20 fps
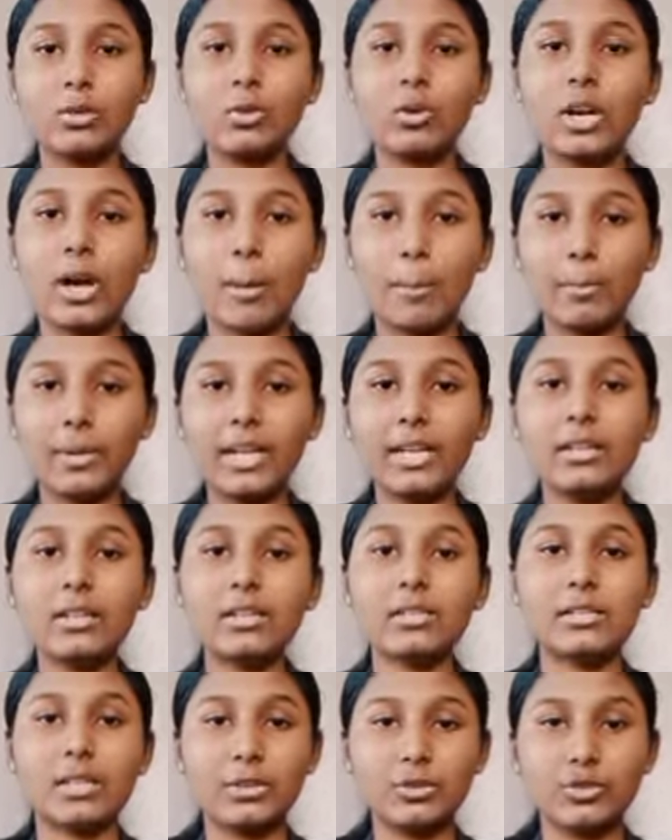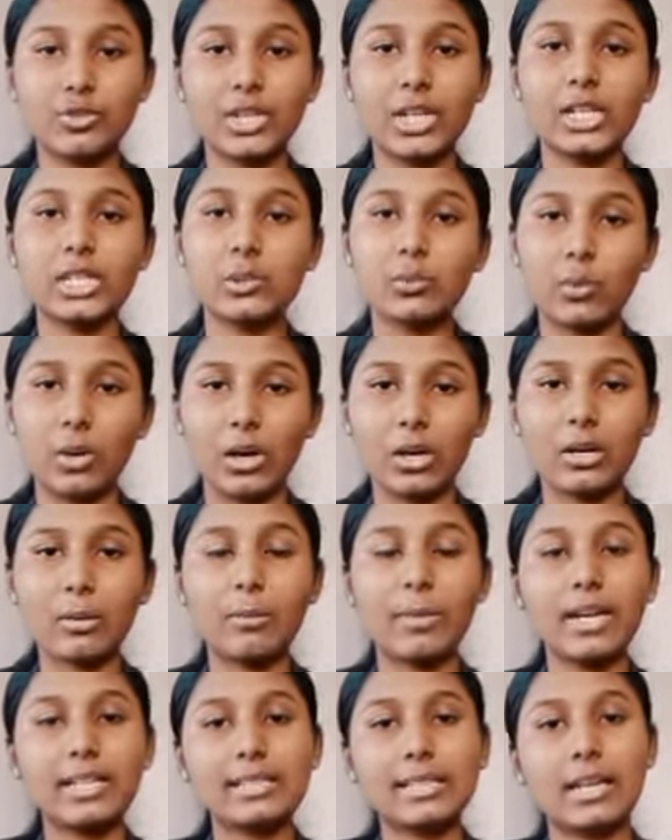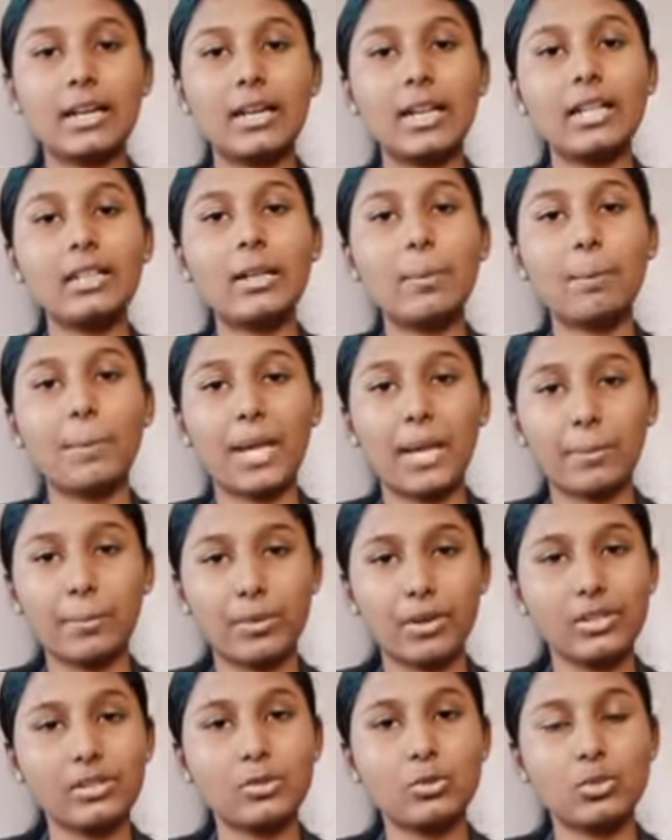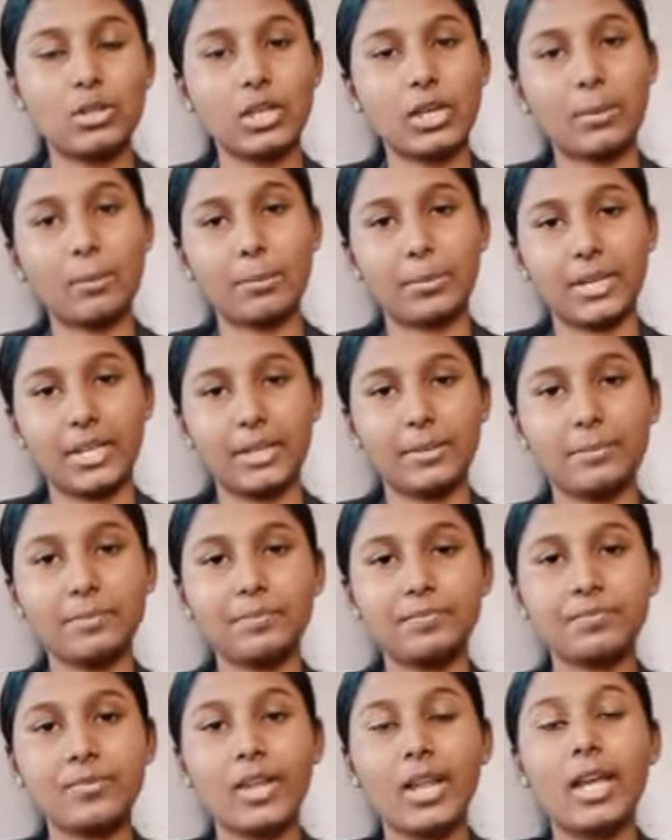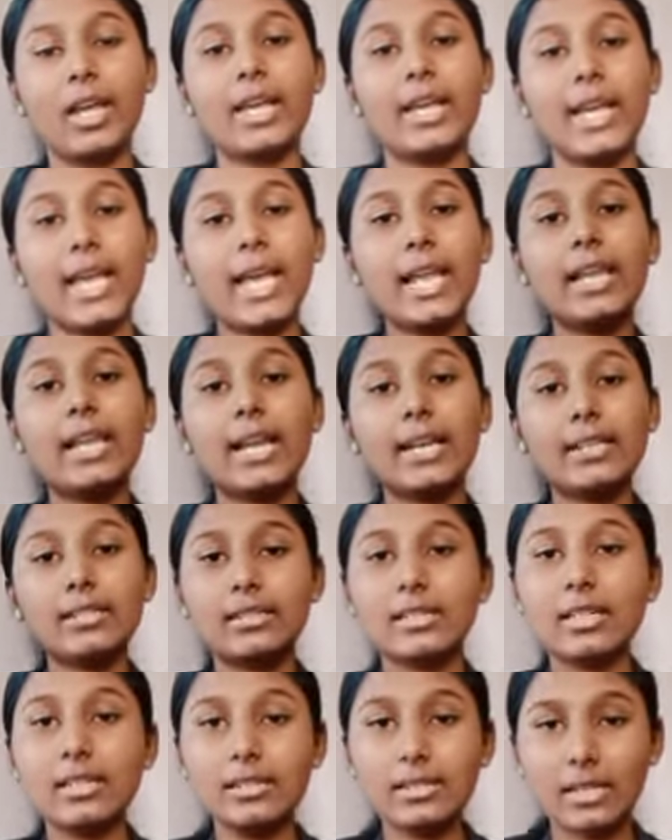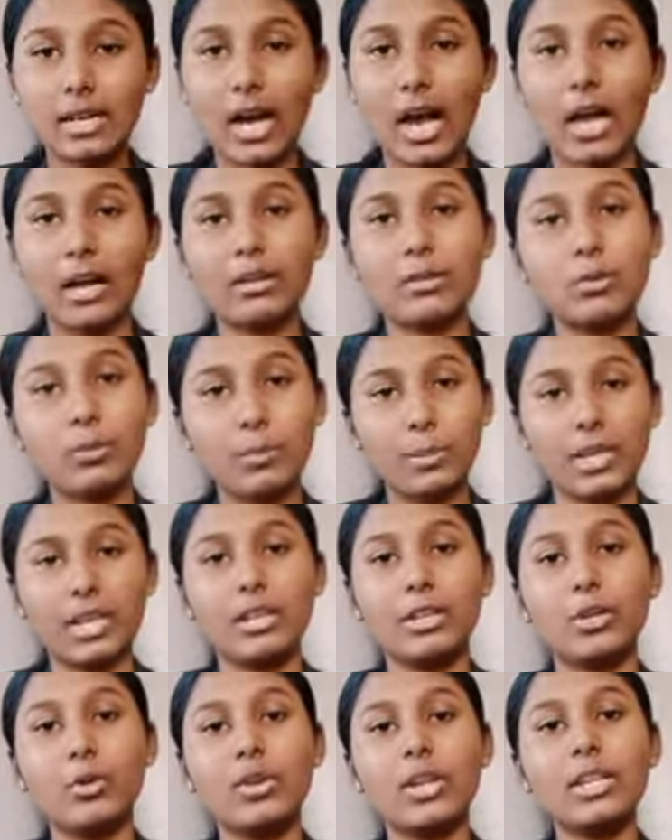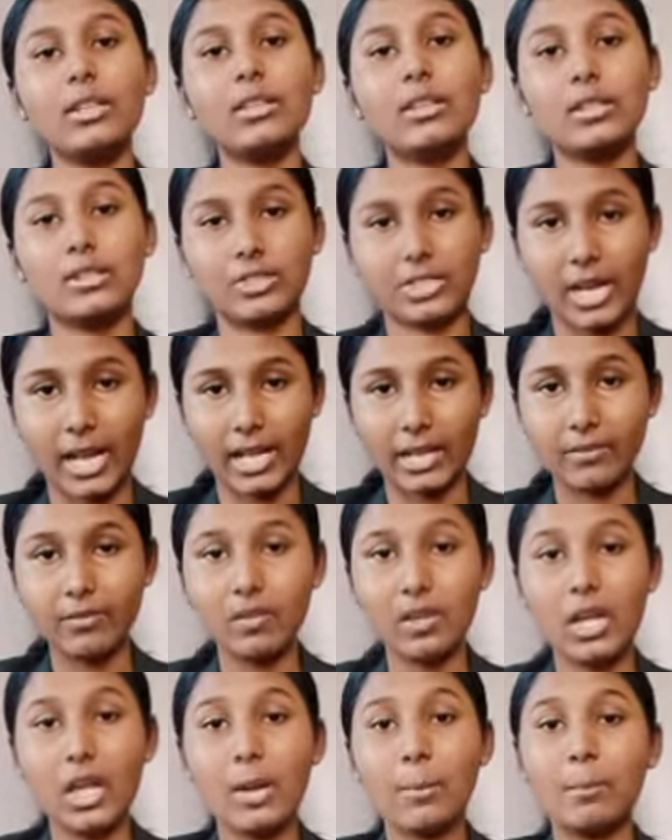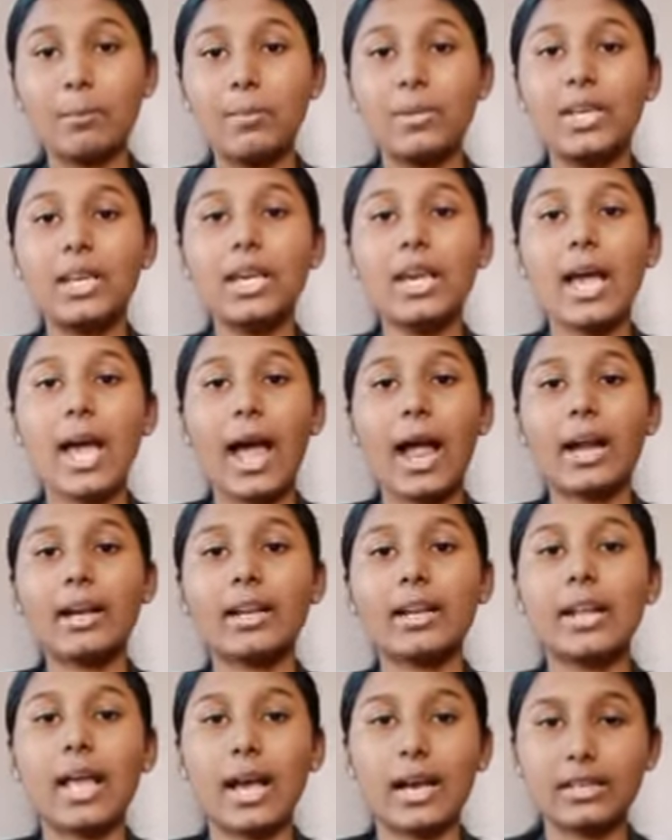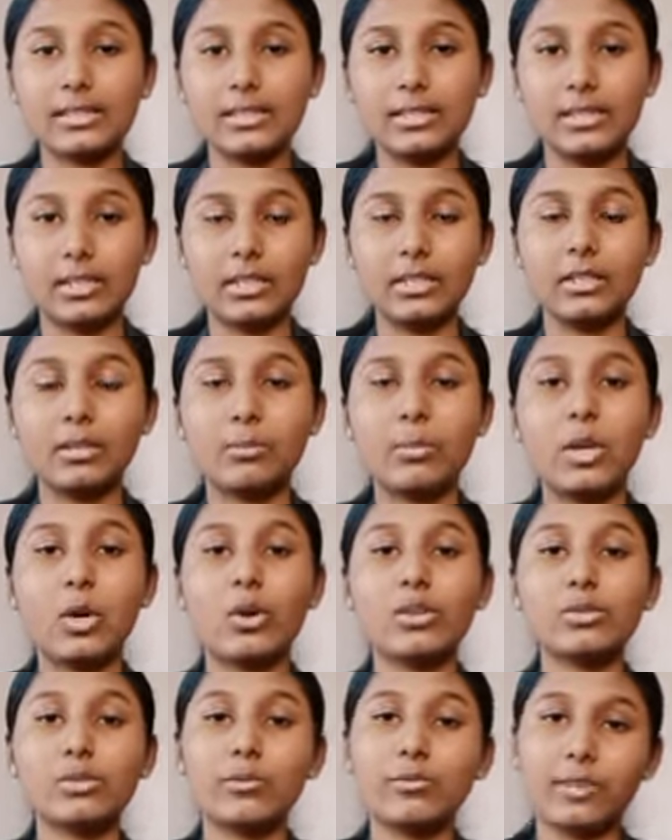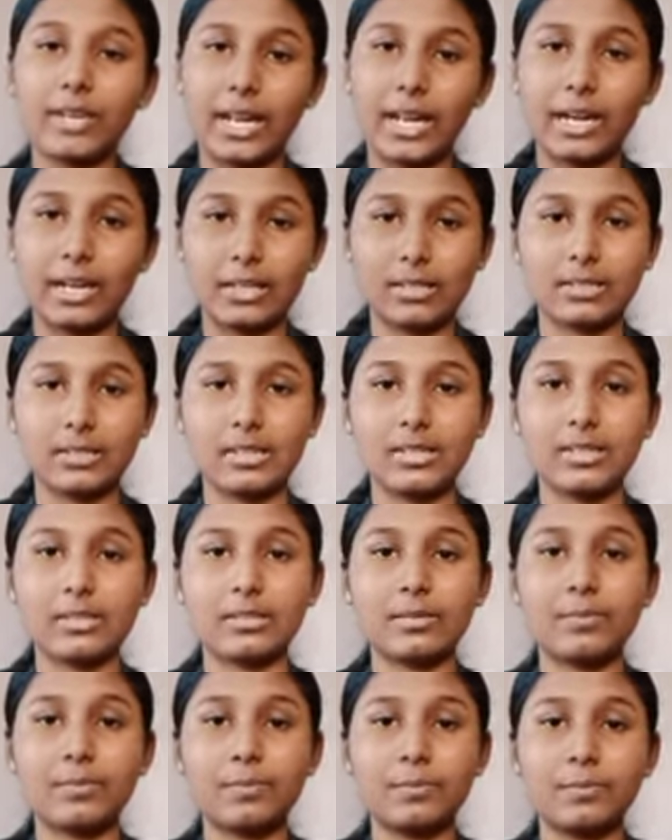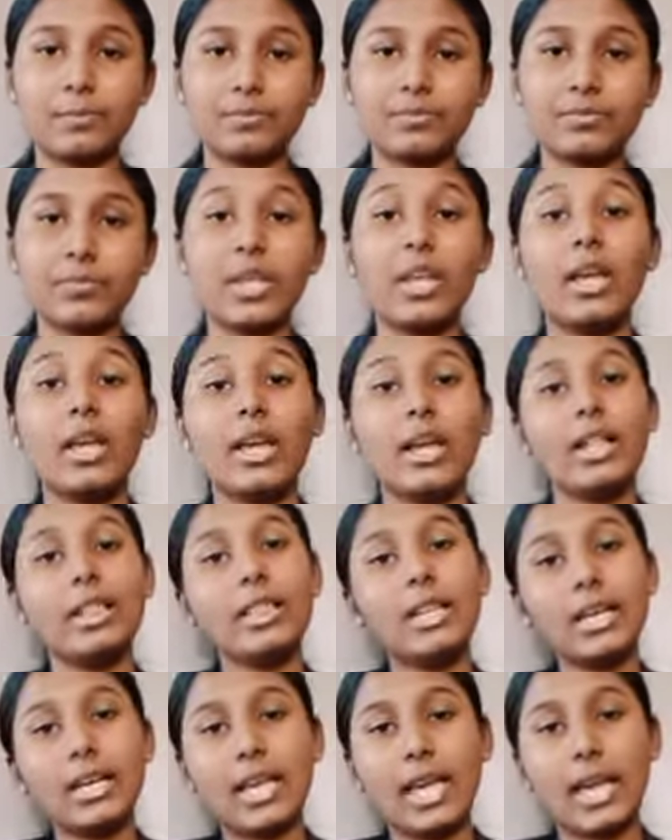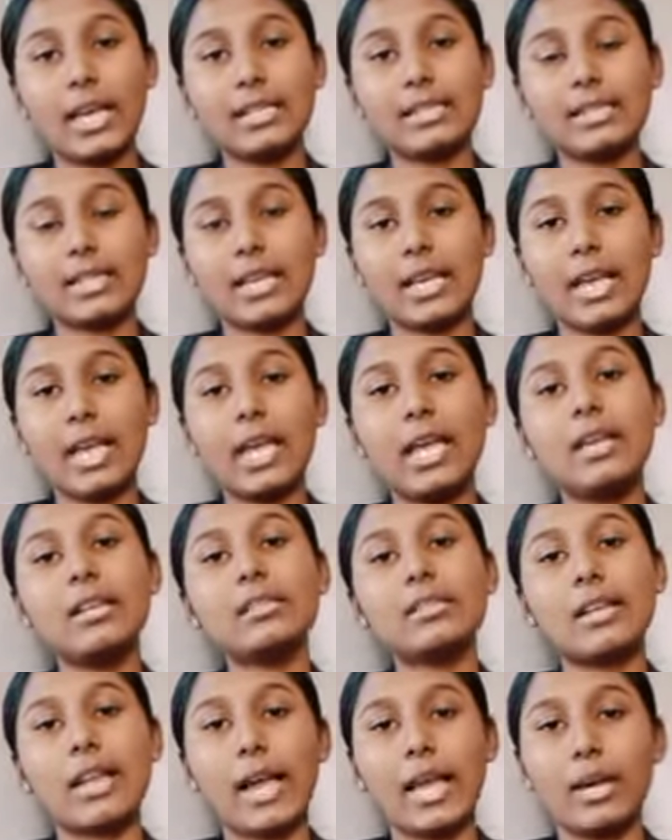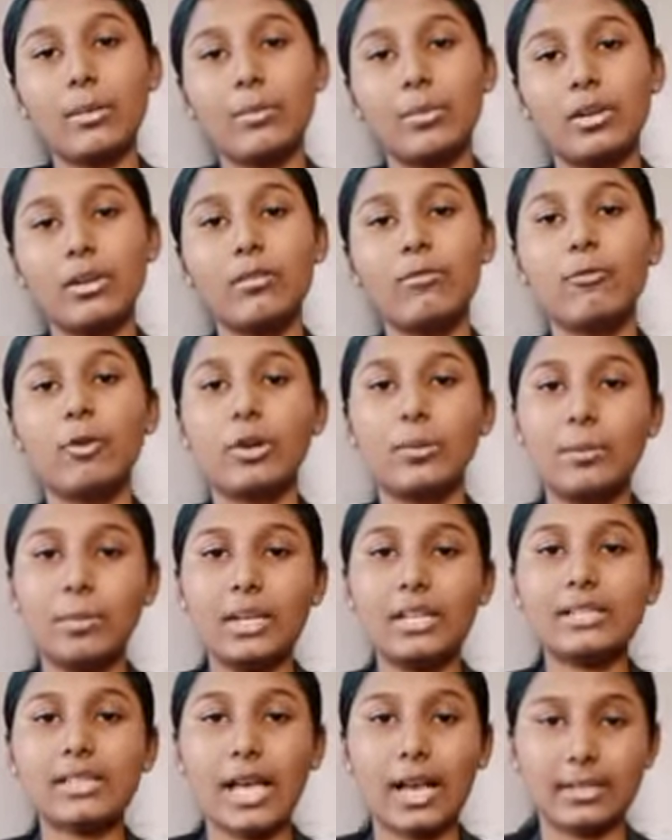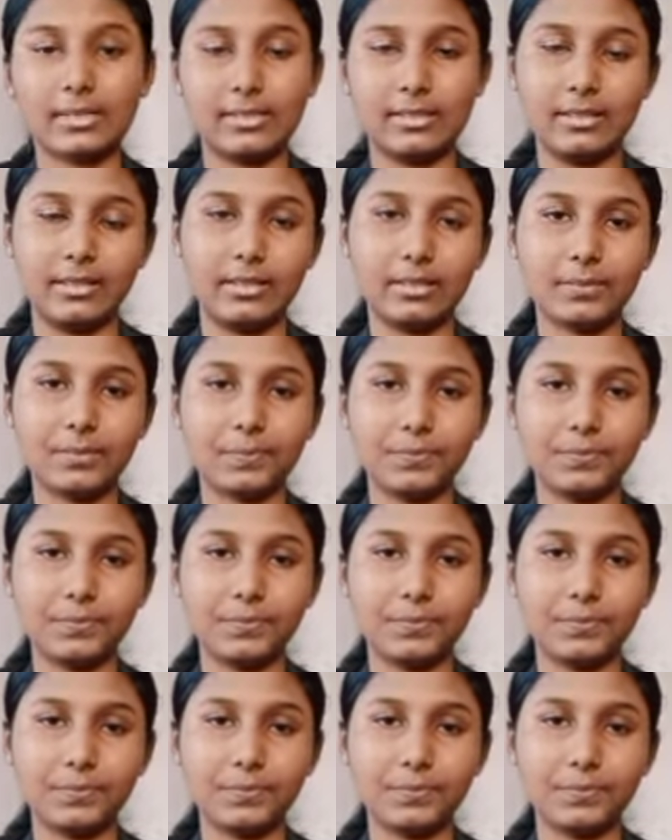to complete his insurance work by sending the papers to the company. A lends his car to B during the drive. B had an accident because of recklessness. In the case, A is liable for B's accident.